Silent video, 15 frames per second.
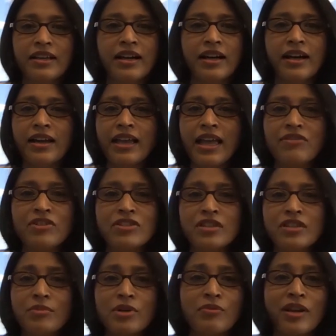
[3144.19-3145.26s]
Uh, every
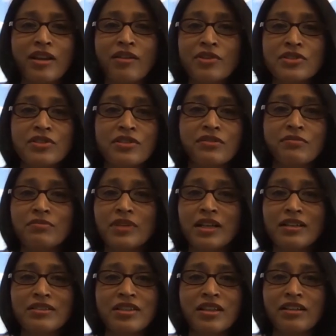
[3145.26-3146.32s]
summer when I was
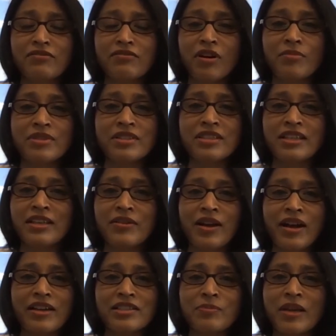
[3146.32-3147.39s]
studying pharmacy,
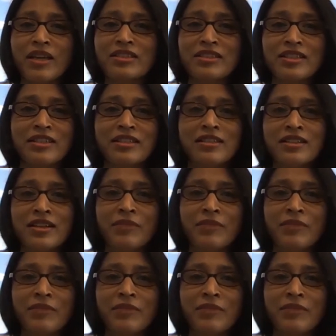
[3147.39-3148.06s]
I spent in